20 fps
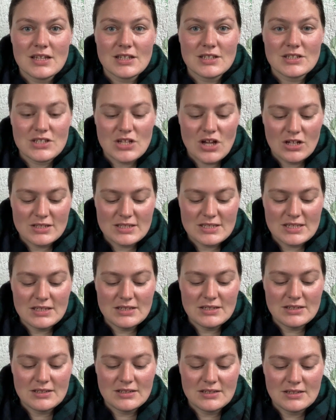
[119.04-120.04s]

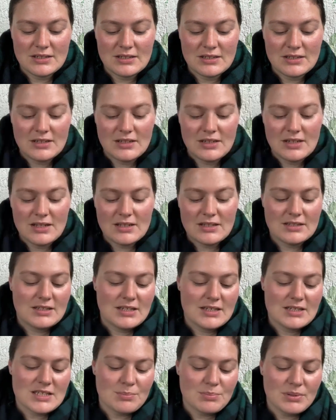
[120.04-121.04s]
Exalted, the
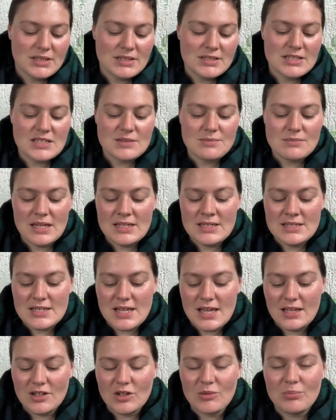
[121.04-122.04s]
discipline to
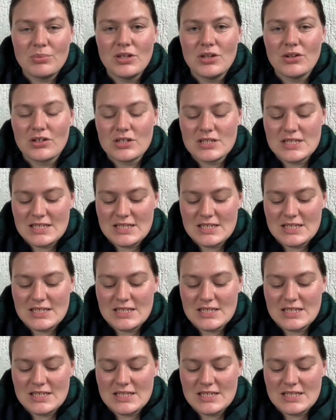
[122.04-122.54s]
maintain a pure